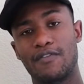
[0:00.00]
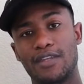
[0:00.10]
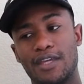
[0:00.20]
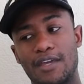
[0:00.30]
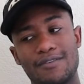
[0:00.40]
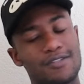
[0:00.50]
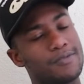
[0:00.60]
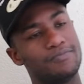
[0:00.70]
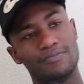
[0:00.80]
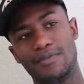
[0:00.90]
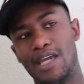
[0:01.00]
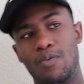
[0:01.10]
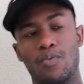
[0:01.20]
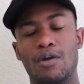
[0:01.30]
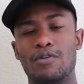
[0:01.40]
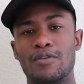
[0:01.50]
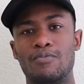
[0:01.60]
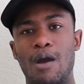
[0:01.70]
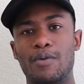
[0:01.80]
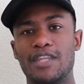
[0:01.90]
everything else, and
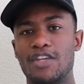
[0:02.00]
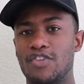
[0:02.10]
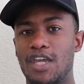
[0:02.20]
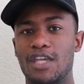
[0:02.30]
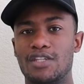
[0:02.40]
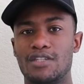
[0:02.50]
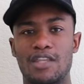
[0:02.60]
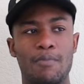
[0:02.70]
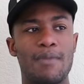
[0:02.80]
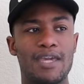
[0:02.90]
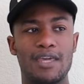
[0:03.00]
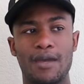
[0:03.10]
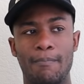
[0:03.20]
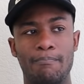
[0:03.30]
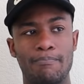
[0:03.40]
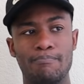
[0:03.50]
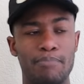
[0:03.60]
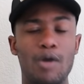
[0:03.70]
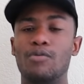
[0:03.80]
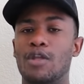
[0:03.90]
why would they change? They're making a
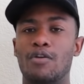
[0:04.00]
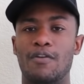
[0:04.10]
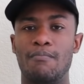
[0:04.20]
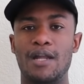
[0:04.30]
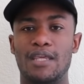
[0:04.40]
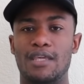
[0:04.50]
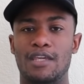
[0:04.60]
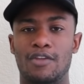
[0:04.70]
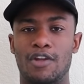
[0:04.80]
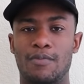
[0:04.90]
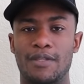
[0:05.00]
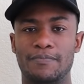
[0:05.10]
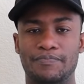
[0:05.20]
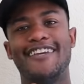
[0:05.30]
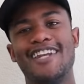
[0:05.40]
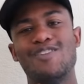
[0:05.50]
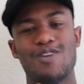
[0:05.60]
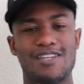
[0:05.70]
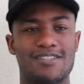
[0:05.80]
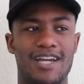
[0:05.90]
boatload of money, you know what I mean?
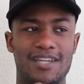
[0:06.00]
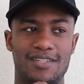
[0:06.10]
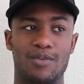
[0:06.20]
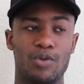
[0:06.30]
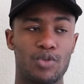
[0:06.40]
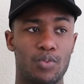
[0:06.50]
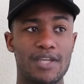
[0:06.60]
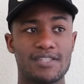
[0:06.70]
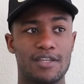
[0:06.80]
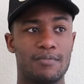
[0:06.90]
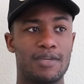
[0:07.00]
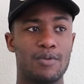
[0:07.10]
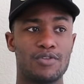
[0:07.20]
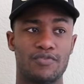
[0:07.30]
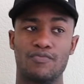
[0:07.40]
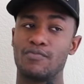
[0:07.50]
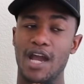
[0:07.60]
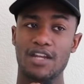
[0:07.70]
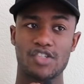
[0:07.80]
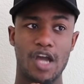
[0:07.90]
Anyways, like I said, with Wisdom, it was
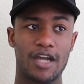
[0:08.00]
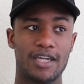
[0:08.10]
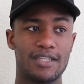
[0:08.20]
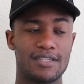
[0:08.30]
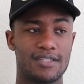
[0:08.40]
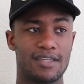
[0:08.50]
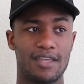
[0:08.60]
kind of shocking to see